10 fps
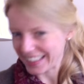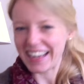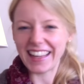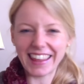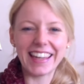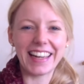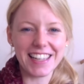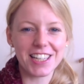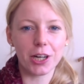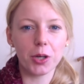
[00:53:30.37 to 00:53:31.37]
I think I
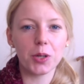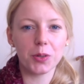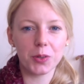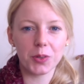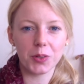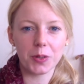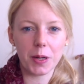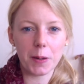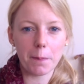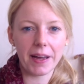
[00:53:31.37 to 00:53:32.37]
show you
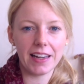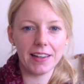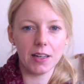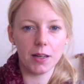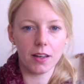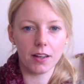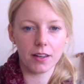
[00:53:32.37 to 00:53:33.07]
my little